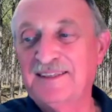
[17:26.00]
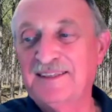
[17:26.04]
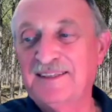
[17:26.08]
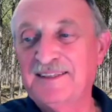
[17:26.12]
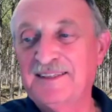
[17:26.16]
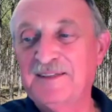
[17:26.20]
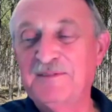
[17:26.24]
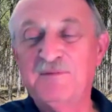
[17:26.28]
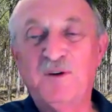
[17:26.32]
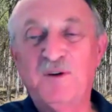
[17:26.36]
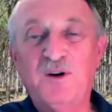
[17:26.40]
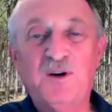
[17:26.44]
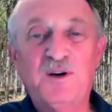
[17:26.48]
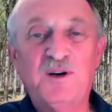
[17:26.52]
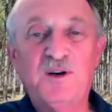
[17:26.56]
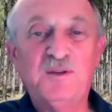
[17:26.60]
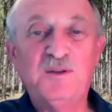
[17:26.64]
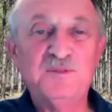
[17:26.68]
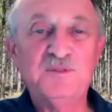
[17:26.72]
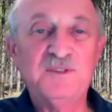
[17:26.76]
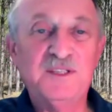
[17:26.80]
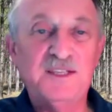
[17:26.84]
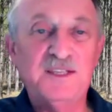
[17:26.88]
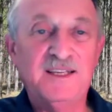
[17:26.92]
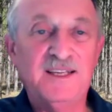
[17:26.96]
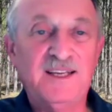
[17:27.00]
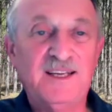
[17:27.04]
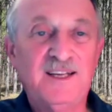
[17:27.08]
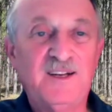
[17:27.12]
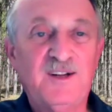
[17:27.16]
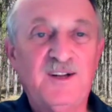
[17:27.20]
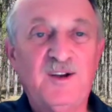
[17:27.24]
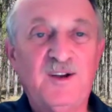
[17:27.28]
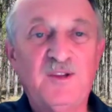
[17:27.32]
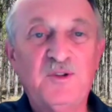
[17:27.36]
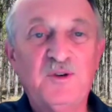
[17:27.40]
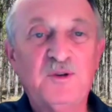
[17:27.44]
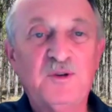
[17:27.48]
involved in
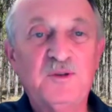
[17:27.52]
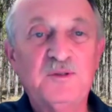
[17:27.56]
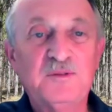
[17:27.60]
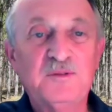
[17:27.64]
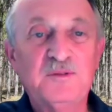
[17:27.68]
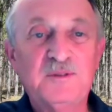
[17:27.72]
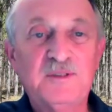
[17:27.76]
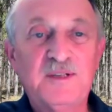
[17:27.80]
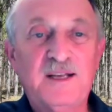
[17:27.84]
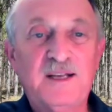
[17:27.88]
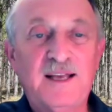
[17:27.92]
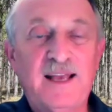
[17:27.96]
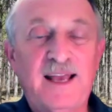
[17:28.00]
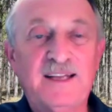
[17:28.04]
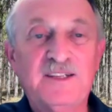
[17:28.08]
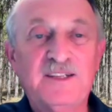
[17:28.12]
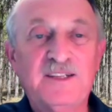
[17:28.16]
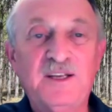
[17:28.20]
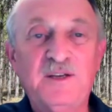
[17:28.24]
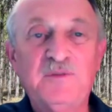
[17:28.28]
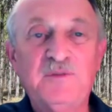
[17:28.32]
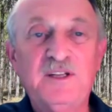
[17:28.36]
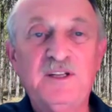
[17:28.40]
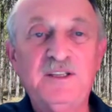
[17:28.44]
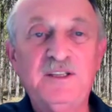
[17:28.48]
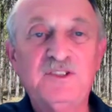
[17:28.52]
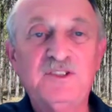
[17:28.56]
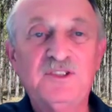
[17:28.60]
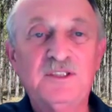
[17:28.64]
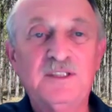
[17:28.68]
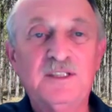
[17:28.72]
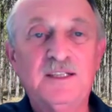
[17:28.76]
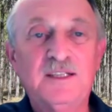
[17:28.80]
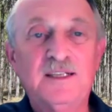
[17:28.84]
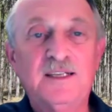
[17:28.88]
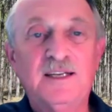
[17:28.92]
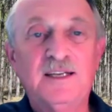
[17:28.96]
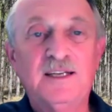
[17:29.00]
other activities,
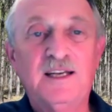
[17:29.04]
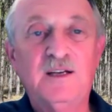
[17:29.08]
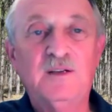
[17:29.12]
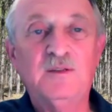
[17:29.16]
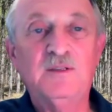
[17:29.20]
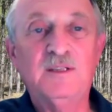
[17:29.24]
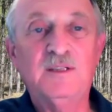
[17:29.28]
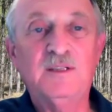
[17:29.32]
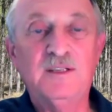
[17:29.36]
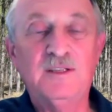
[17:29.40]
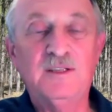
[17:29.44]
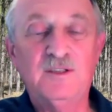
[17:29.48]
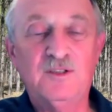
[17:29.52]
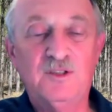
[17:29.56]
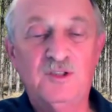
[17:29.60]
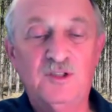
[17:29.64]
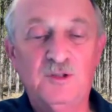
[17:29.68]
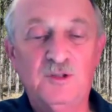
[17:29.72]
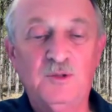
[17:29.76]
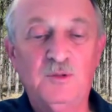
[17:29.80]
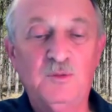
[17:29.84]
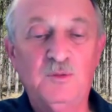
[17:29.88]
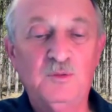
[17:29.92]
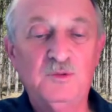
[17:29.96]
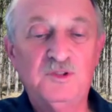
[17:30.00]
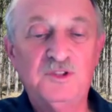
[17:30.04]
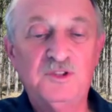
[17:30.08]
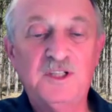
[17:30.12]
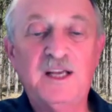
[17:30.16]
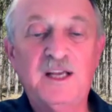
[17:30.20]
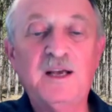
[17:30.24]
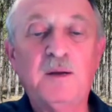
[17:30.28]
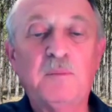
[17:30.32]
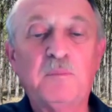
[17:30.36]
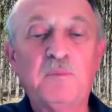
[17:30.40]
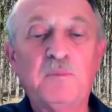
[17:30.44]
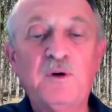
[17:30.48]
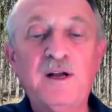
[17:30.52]
and to stay
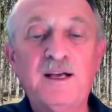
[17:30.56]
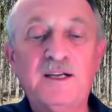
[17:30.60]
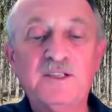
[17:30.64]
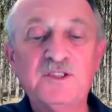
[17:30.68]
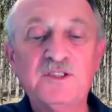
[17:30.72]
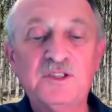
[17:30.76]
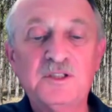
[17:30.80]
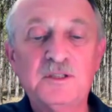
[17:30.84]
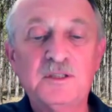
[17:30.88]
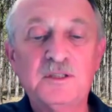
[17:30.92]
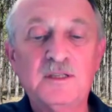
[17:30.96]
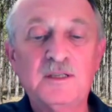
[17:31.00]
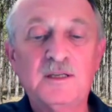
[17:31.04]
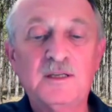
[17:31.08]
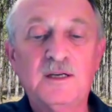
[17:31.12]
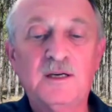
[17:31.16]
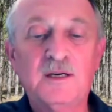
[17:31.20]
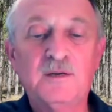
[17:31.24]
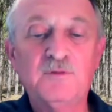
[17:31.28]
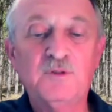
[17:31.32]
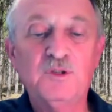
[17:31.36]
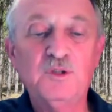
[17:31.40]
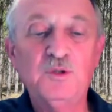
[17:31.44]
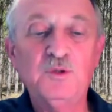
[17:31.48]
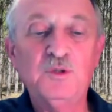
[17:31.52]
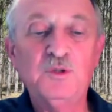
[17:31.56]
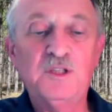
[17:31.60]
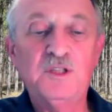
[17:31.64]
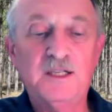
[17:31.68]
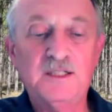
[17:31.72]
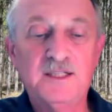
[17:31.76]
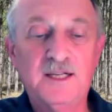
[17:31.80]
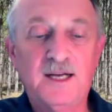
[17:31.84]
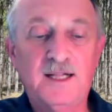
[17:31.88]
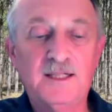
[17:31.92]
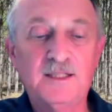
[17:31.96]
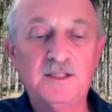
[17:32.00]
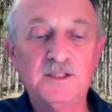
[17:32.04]
abreast of the new
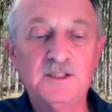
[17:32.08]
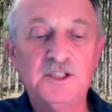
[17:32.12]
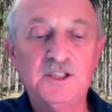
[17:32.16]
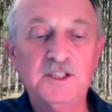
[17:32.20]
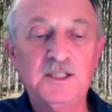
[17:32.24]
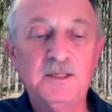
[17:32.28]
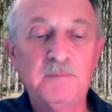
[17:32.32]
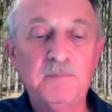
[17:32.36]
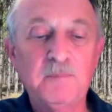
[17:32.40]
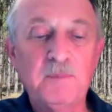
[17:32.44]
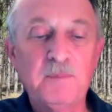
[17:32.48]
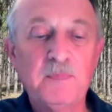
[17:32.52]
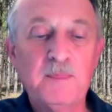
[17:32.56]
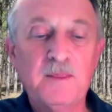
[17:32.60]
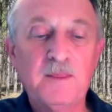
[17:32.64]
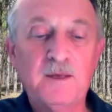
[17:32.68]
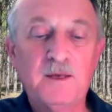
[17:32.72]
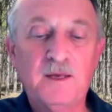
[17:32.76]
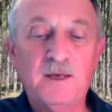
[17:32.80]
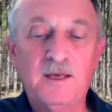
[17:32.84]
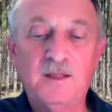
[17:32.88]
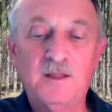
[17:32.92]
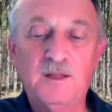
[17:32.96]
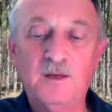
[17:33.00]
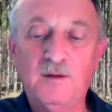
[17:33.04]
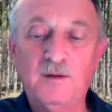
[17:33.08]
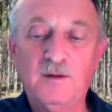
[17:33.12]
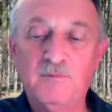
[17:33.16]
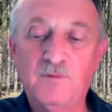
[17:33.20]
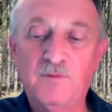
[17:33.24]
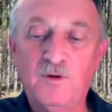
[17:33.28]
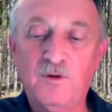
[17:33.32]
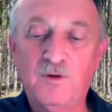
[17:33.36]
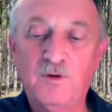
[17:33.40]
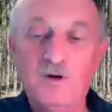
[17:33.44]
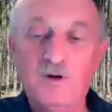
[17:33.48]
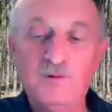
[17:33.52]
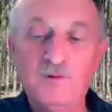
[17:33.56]
technology and the
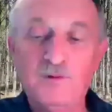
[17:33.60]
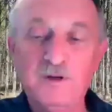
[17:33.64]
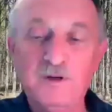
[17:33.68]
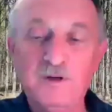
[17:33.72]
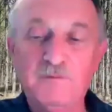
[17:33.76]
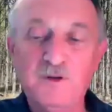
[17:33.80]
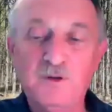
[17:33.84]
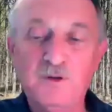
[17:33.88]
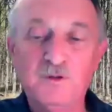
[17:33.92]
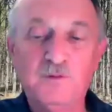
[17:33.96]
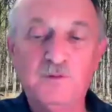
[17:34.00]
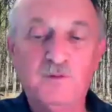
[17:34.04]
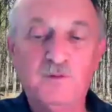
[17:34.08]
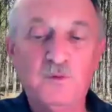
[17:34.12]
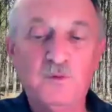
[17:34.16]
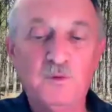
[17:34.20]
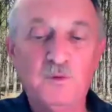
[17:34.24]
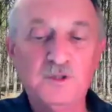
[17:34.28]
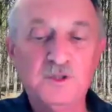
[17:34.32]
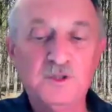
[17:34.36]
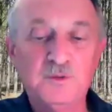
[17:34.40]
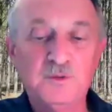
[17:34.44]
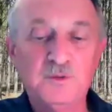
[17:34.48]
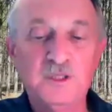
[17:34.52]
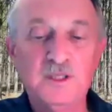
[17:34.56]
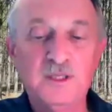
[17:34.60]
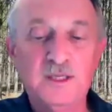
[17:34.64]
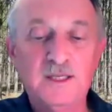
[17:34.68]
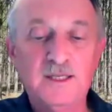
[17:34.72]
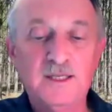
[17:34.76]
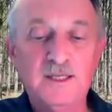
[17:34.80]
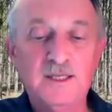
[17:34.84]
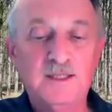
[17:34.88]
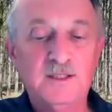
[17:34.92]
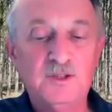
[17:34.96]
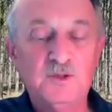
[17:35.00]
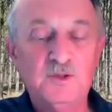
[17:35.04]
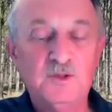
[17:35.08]
evolving field of forestry,
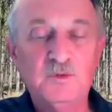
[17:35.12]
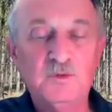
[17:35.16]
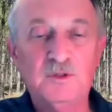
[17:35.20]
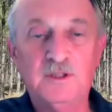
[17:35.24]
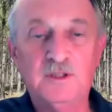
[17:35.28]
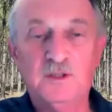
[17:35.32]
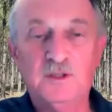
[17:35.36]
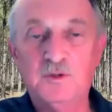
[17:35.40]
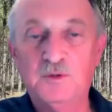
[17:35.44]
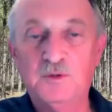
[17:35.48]
it's really